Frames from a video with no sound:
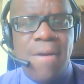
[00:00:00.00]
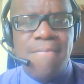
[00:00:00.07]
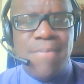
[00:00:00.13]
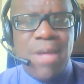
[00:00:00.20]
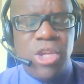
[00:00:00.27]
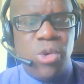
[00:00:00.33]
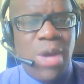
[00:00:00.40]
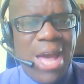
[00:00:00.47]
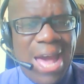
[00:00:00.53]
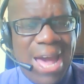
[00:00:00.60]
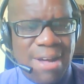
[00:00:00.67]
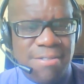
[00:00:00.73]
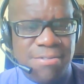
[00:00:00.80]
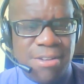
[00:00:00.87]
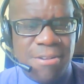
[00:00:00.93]
May you
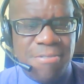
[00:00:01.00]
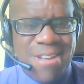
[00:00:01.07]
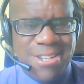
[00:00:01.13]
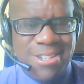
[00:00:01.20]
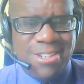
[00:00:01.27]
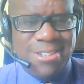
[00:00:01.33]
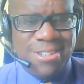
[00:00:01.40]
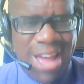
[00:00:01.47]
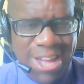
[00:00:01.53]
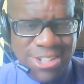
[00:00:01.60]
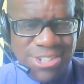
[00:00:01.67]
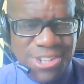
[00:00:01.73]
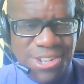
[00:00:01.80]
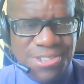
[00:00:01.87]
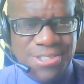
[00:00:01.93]
have a
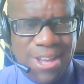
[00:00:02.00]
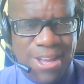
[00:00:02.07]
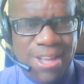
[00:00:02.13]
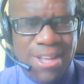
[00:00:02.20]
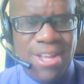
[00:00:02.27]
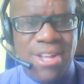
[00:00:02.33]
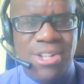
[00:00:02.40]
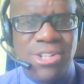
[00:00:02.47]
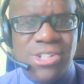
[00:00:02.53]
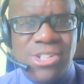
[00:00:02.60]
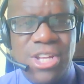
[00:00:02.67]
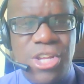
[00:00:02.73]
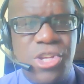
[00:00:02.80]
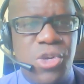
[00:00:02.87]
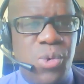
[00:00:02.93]
fantastic day.
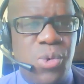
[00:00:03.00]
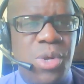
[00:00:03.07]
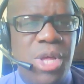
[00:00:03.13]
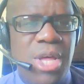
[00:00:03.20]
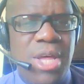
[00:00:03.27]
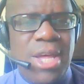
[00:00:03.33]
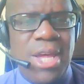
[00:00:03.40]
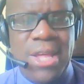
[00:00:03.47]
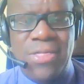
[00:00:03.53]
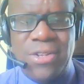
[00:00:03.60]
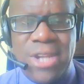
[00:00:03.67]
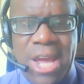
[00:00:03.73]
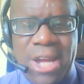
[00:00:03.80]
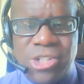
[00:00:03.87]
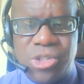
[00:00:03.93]
See you in
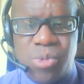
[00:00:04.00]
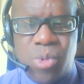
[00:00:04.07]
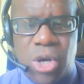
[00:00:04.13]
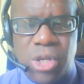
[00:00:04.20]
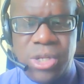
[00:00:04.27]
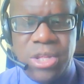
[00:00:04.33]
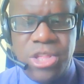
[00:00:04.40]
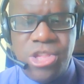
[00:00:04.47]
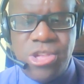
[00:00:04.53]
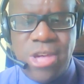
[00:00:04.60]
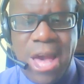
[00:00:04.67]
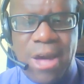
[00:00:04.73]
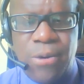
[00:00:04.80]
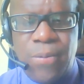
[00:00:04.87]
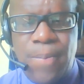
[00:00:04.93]
the next one.
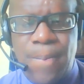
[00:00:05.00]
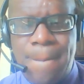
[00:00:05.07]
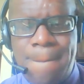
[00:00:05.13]
Ciao.